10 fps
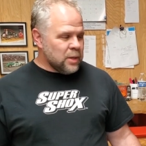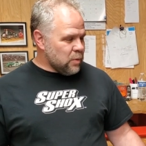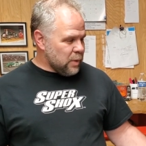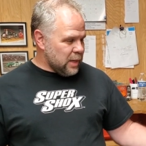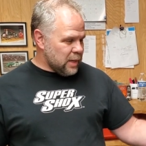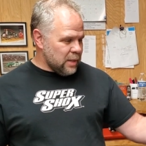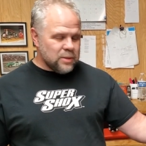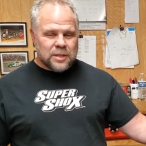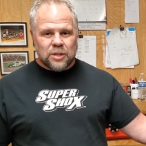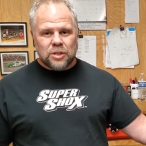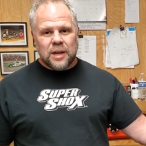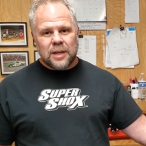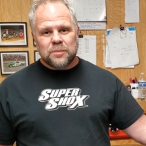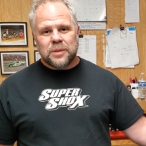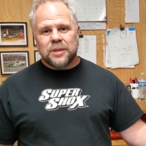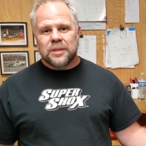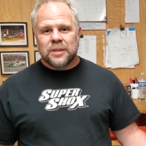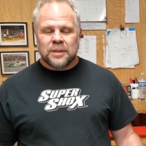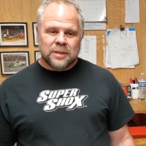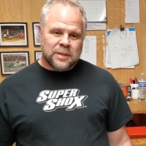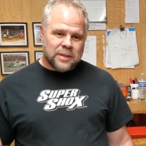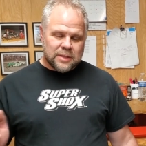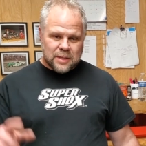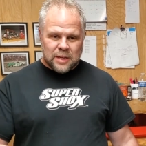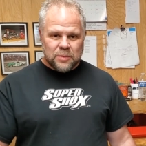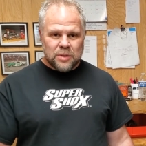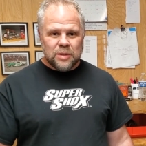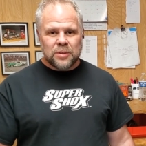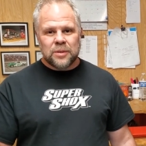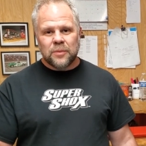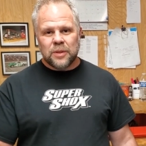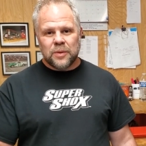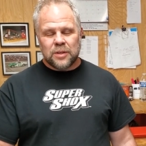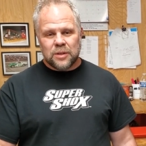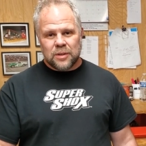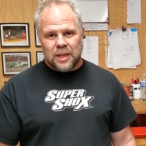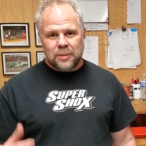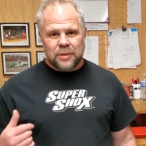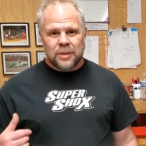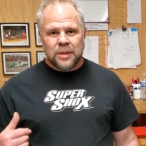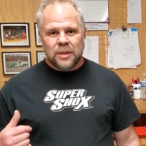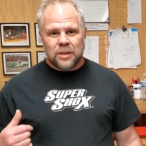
We get another set of shocks built, send them to you with a return label,